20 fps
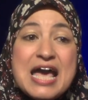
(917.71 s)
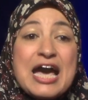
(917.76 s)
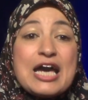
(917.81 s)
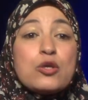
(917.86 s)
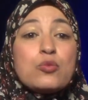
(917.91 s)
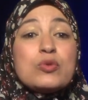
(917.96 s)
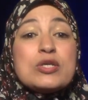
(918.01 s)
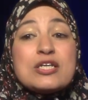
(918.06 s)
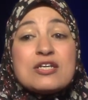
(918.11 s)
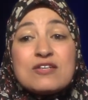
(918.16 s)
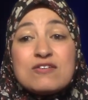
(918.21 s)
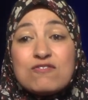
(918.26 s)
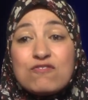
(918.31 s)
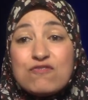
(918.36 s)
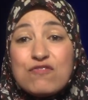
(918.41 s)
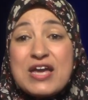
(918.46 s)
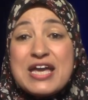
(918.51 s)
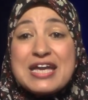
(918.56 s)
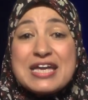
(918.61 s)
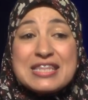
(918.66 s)
and we
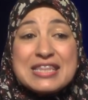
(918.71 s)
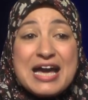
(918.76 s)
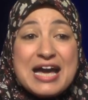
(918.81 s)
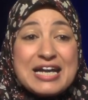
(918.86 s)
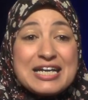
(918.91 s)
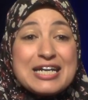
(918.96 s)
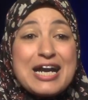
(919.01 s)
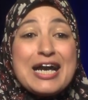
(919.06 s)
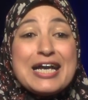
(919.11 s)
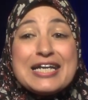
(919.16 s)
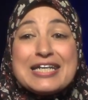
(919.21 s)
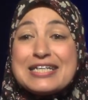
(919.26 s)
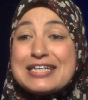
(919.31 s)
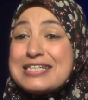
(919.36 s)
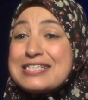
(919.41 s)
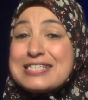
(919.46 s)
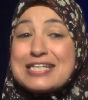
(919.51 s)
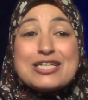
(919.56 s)
convey that guidance